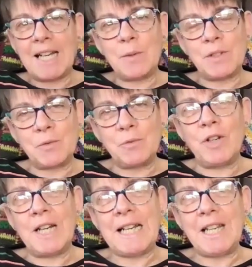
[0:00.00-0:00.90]
And it was a
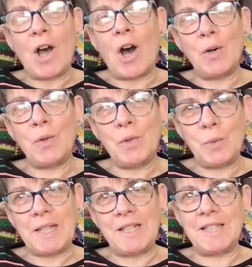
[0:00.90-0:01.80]
really cold
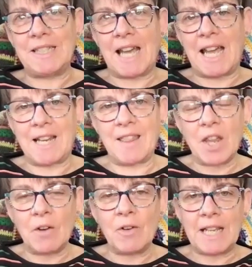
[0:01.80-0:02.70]
winter's day,
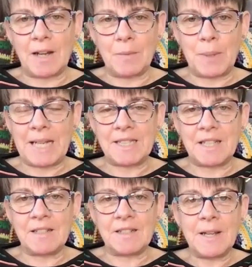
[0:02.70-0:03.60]
thoroughly
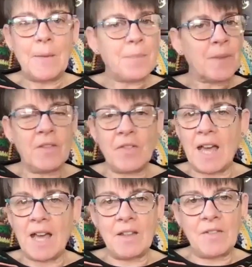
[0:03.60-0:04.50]
unpleasant.
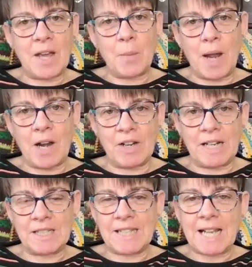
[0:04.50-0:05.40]
They're
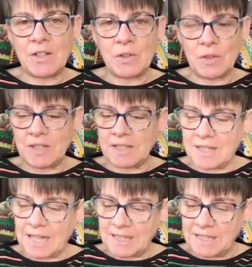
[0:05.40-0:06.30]
wearing sandals
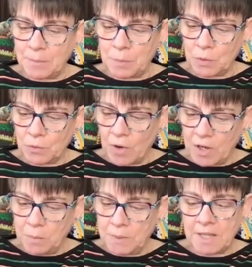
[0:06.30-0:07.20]
and simple
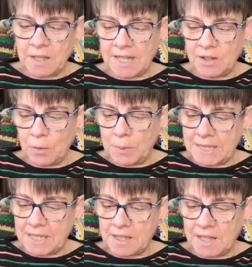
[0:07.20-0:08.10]
robes, so they're not
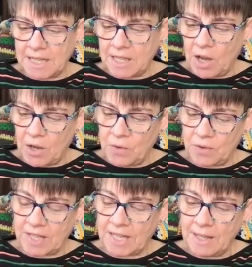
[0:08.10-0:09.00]
particularly
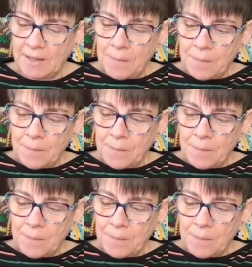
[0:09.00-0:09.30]
cozy.